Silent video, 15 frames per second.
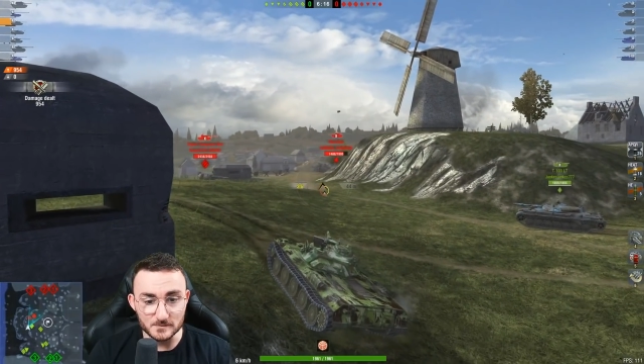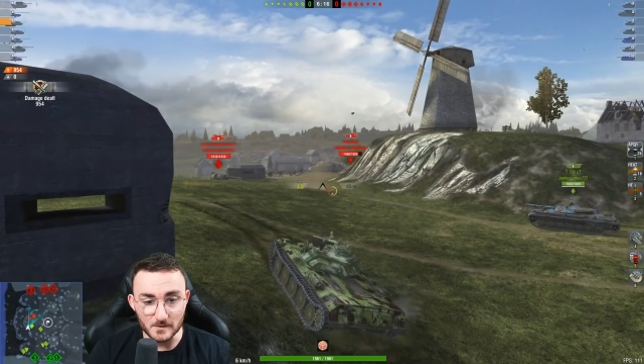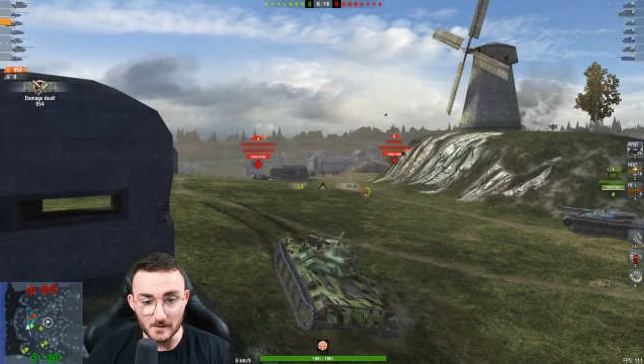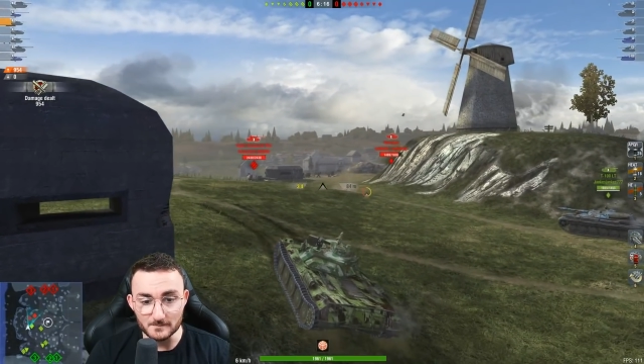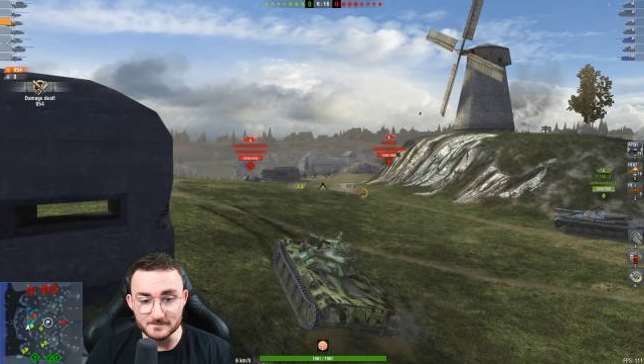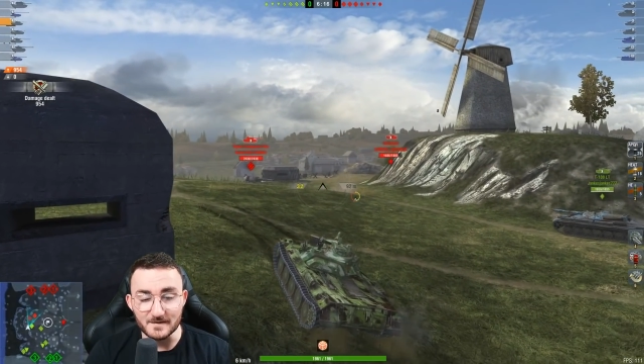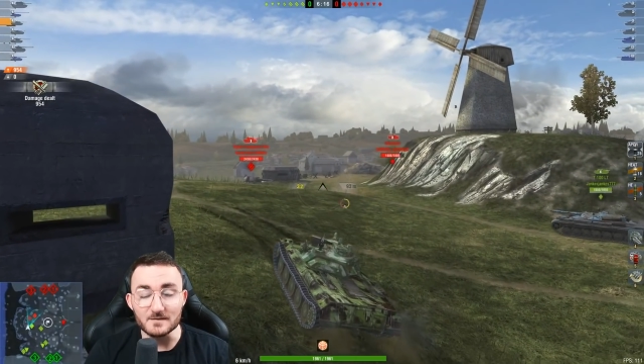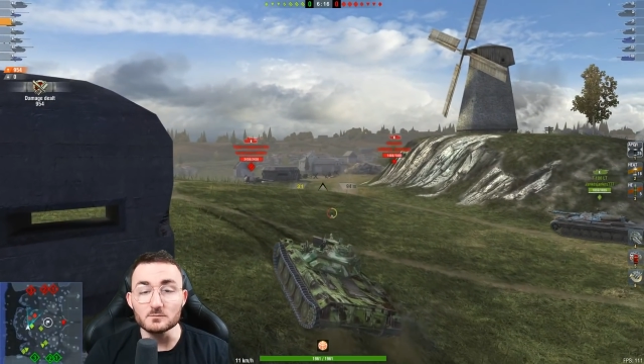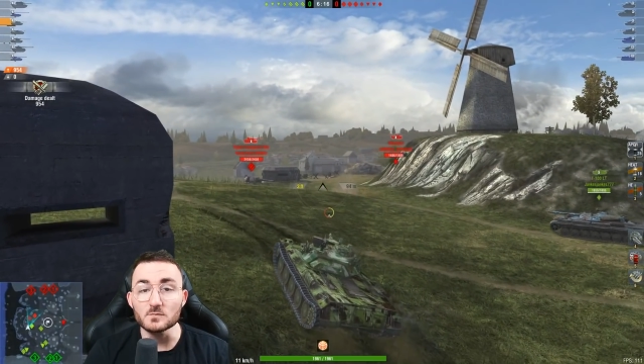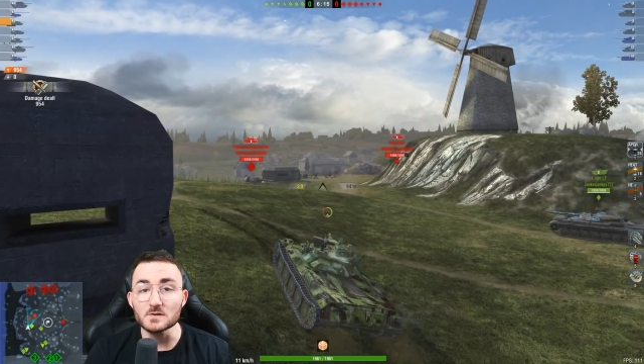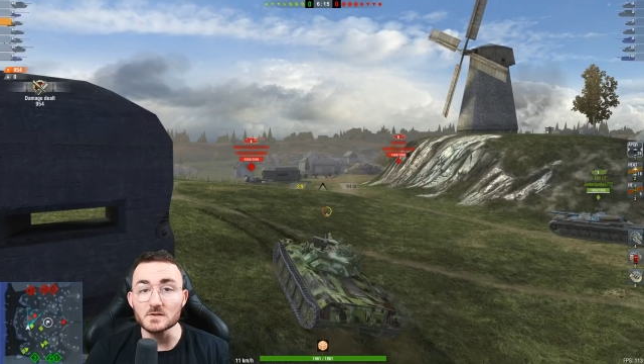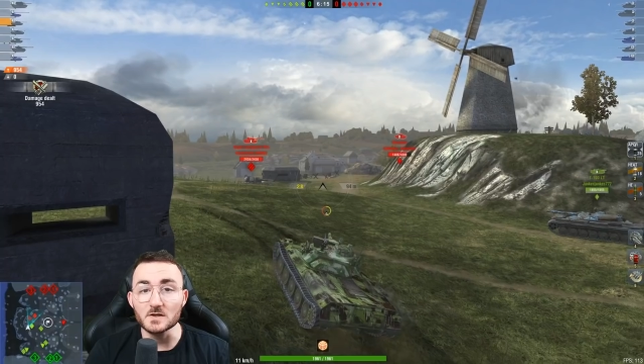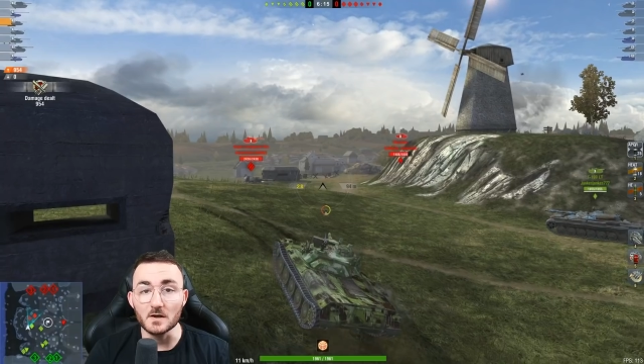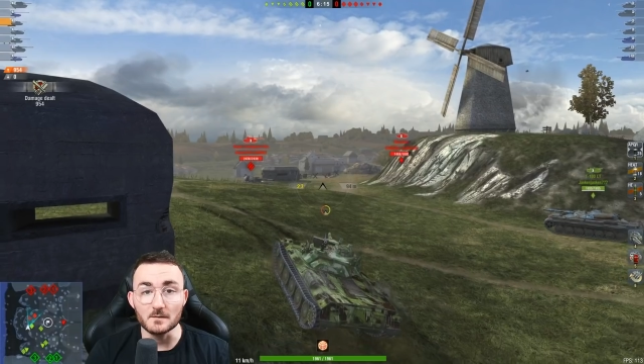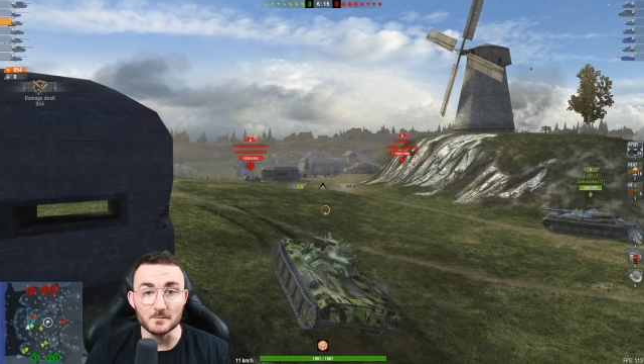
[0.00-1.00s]
update will
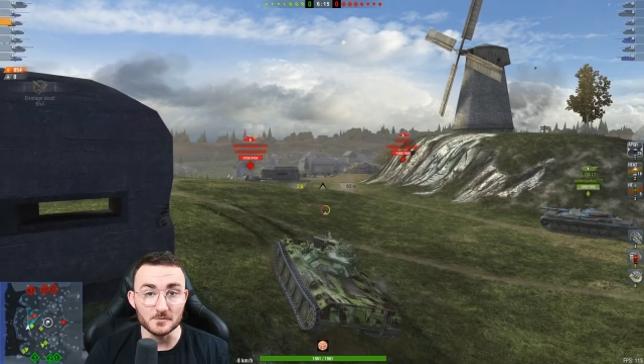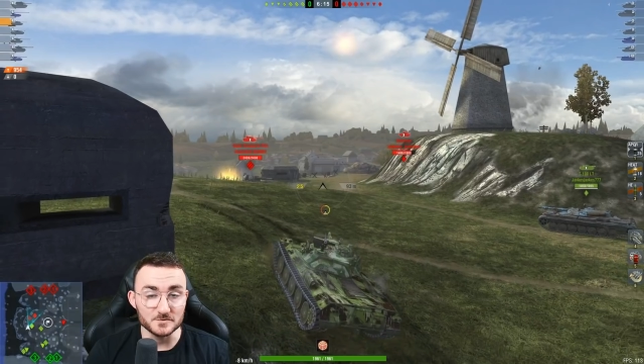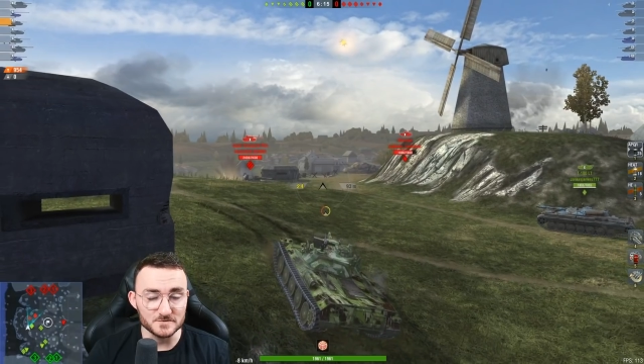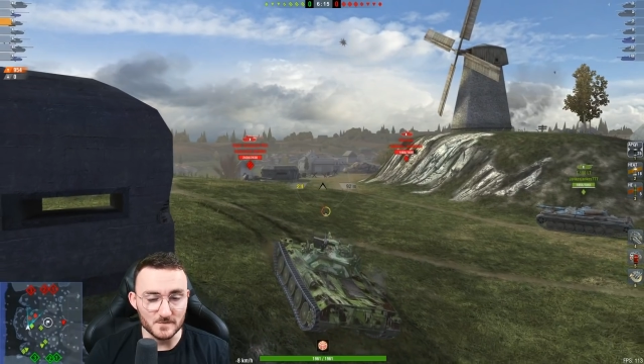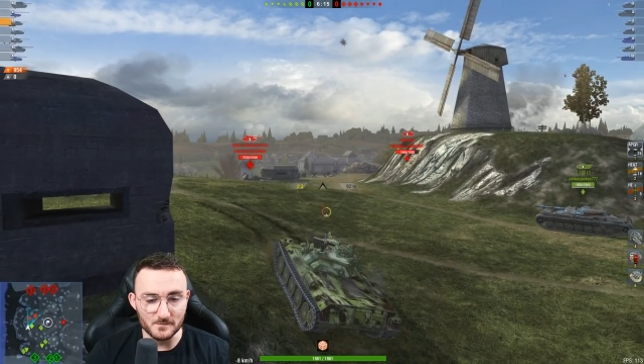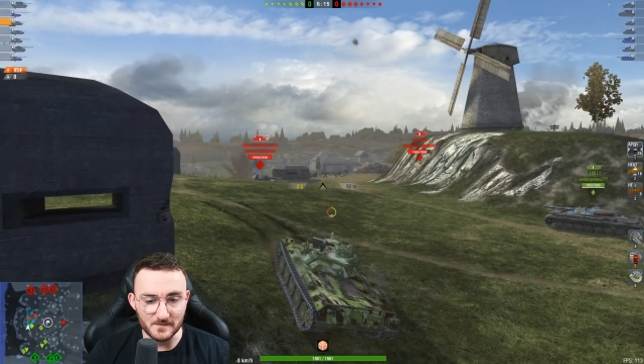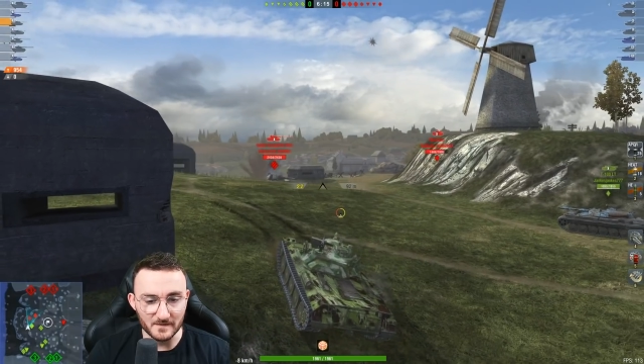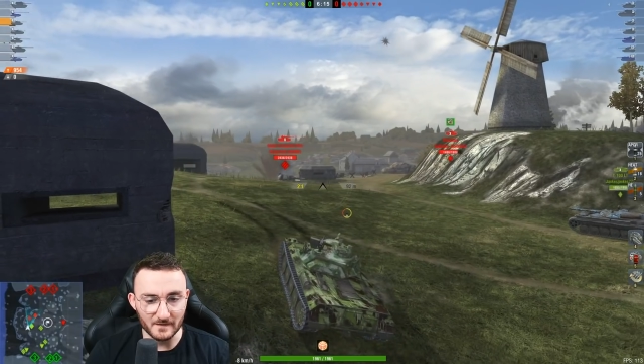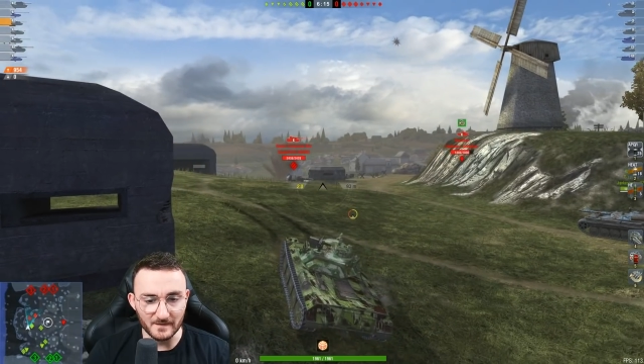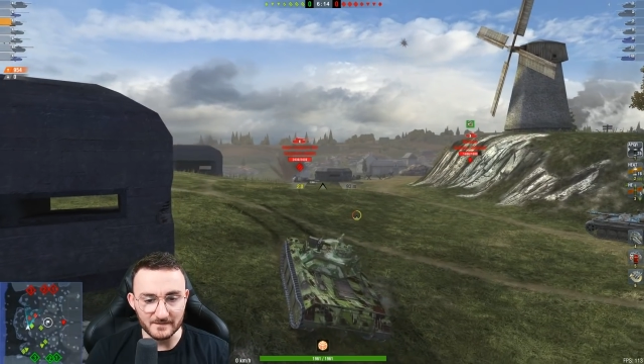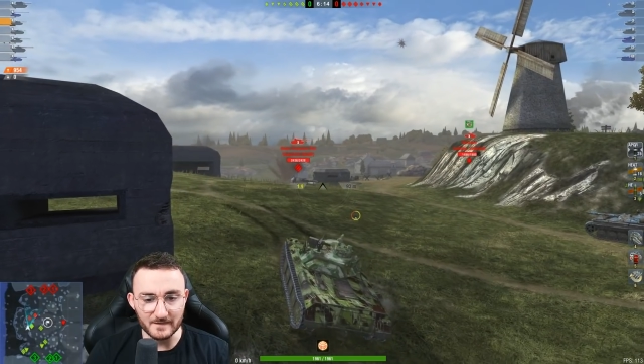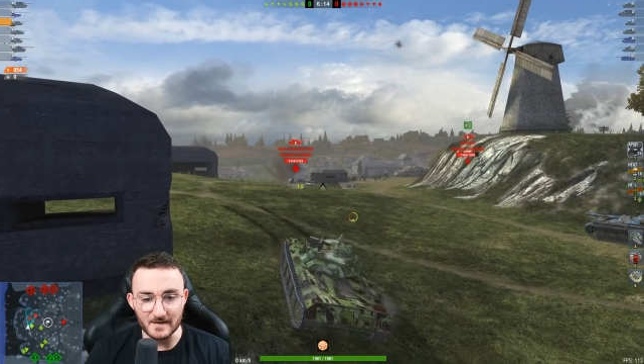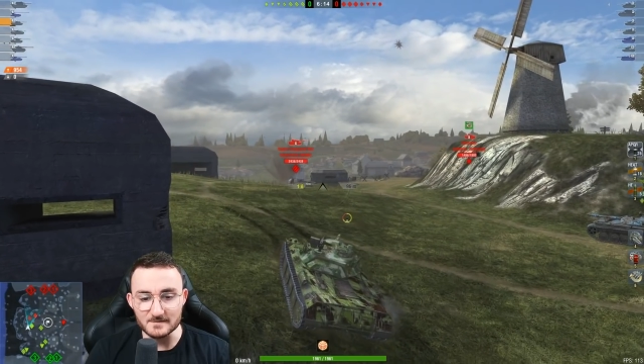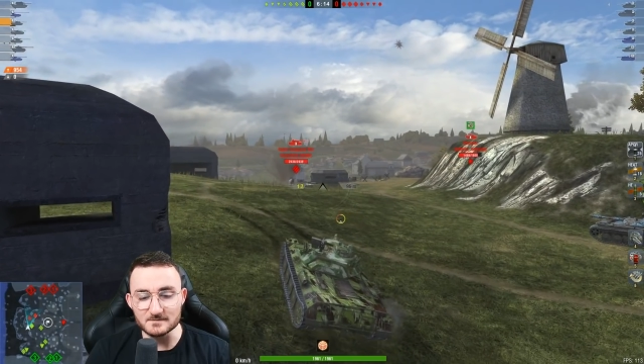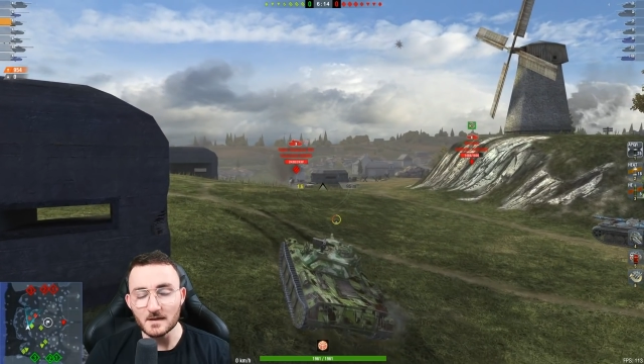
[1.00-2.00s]
come or something like that.